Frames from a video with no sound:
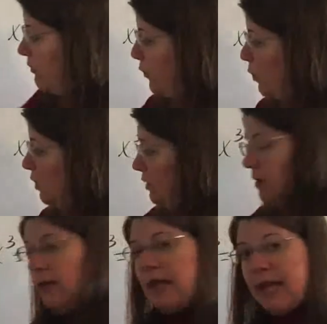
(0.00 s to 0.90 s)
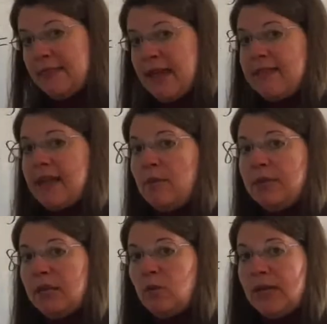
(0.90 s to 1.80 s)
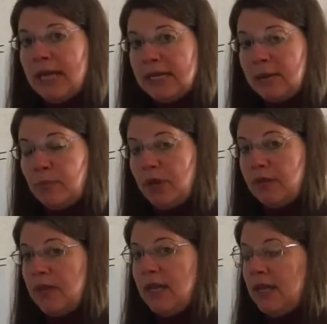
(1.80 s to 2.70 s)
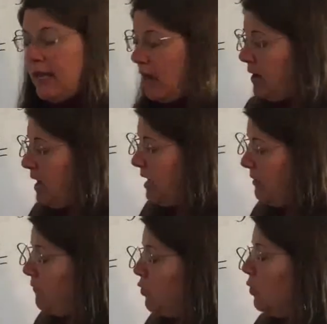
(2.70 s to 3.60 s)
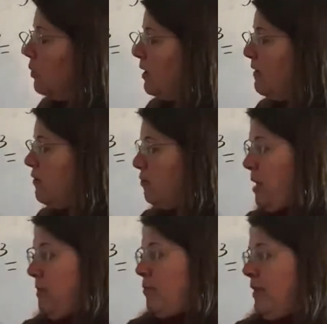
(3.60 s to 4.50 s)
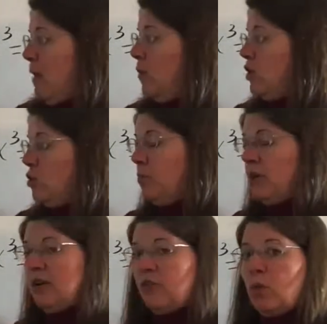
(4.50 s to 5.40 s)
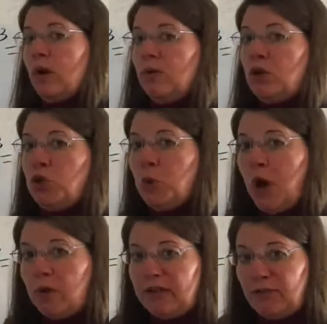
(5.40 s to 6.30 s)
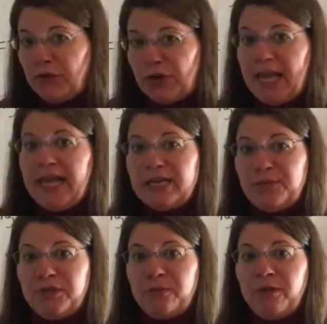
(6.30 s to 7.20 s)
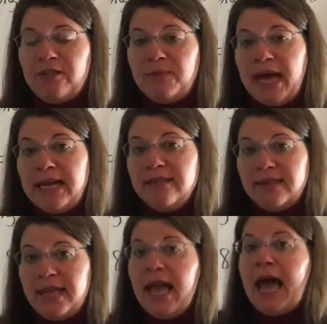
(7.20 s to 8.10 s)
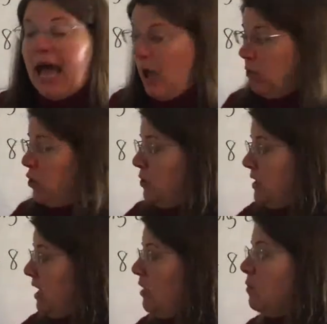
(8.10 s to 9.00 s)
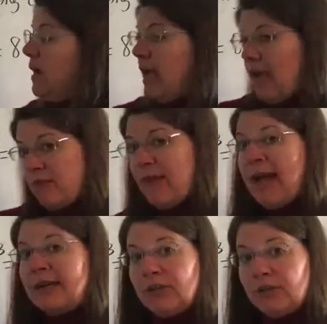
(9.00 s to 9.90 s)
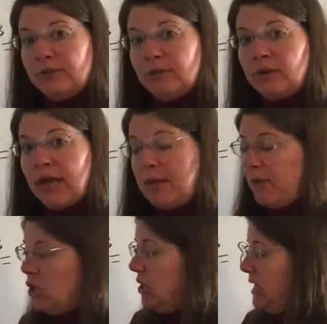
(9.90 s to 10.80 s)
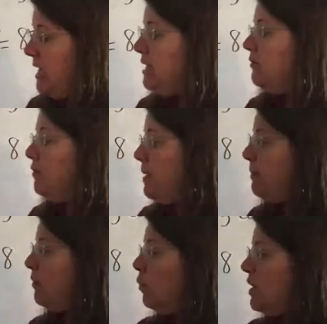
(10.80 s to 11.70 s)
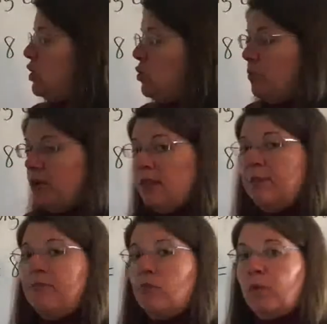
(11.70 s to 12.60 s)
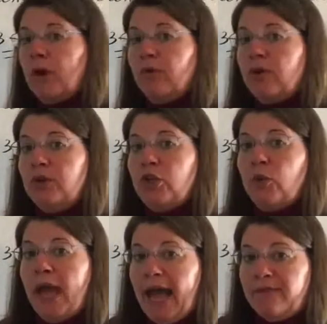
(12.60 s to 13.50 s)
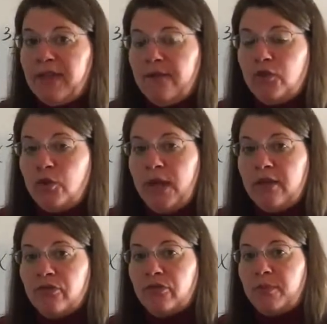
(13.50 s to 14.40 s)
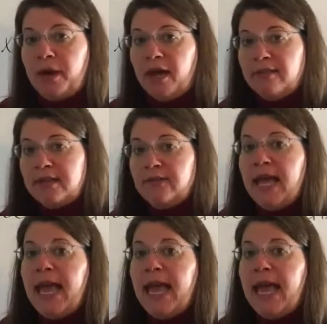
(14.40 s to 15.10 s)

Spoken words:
4, and that's how many we end up with. Now, if you're one of those people that when you put in a square root, you always forget to put the plus minus, I would do it the other way and factor. Okay, but you need to remember when you put in the square root, you have to have two answers, the positive